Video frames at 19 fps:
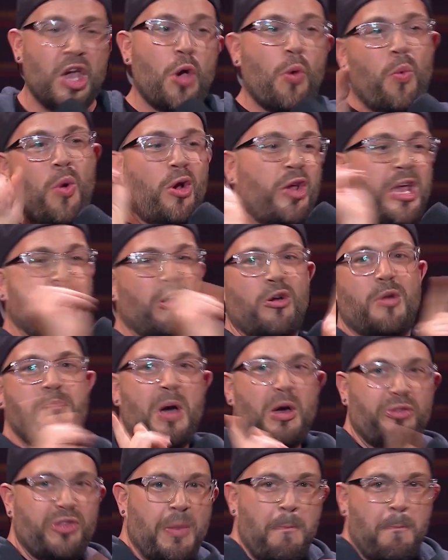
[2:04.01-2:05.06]
We're here
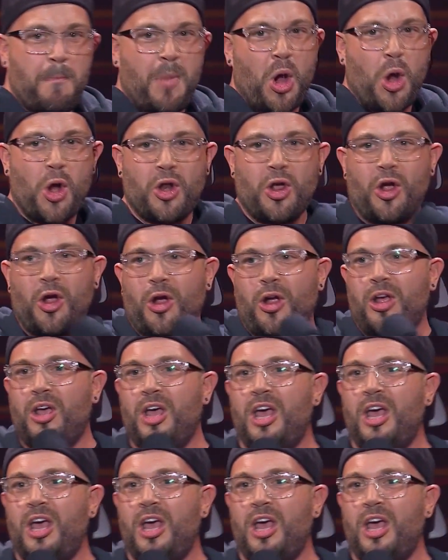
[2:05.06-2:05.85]
about the murder.